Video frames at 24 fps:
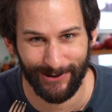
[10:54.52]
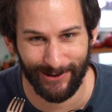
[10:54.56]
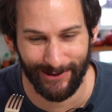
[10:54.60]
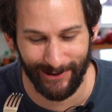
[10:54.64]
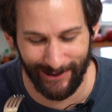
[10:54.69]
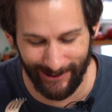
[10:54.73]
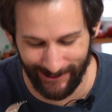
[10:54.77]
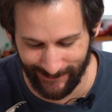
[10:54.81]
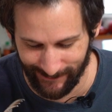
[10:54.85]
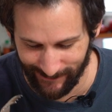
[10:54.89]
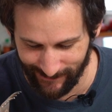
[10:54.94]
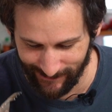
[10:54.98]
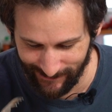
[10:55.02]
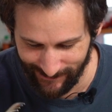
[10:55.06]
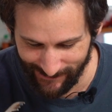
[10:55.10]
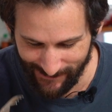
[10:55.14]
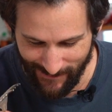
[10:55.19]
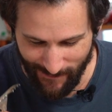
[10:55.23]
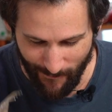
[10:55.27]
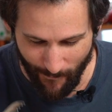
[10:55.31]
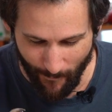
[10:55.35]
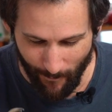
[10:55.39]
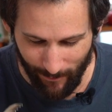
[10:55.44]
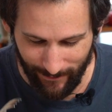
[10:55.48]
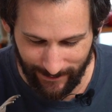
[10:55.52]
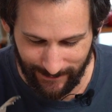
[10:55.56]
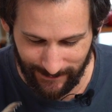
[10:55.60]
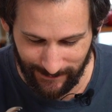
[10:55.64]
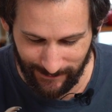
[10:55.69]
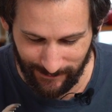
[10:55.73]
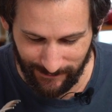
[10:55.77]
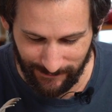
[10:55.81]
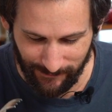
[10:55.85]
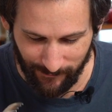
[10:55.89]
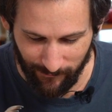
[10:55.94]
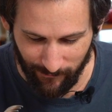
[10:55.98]

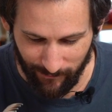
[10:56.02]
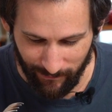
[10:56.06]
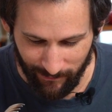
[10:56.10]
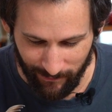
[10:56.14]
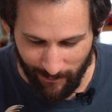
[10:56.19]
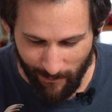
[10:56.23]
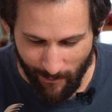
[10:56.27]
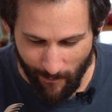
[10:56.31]
[no speech]